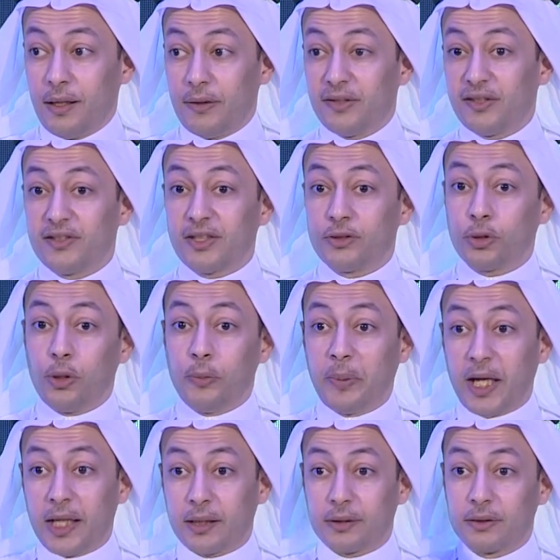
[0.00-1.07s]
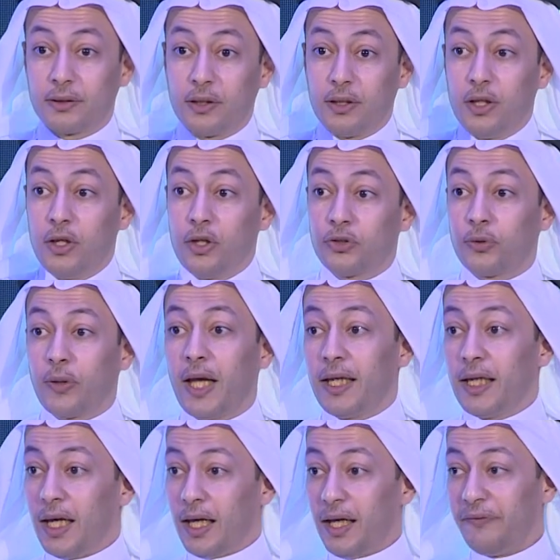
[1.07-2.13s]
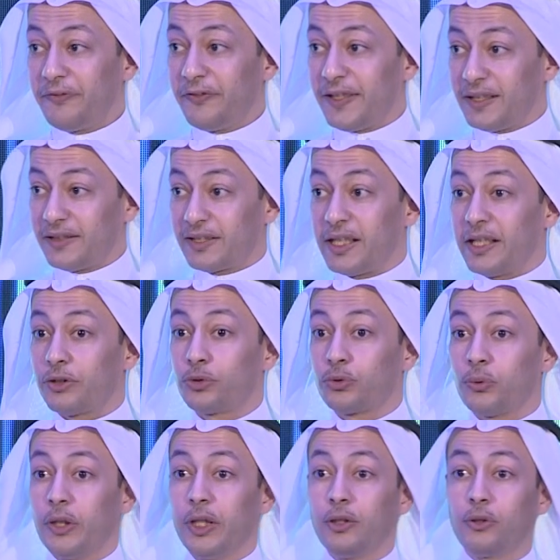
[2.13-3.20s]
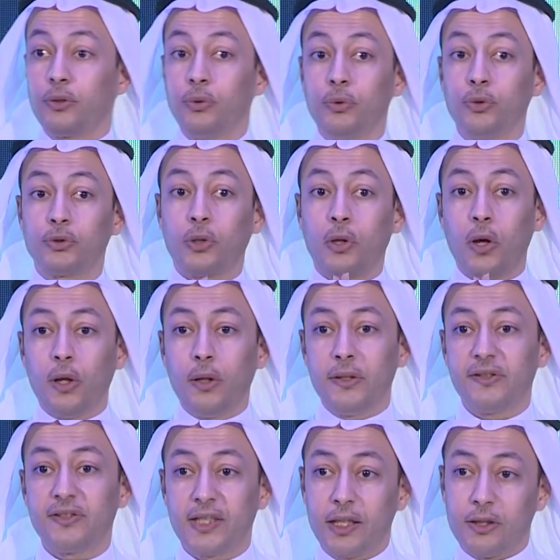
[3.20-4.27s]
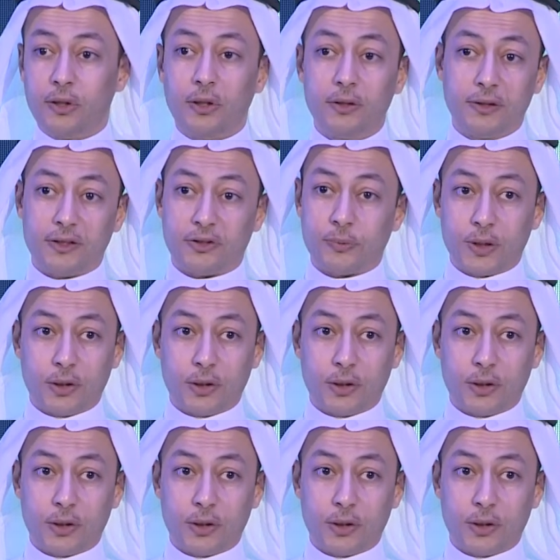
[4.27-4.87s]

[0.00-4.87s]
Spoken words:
This is a drawback. So I have firstly to include all the stakeholders,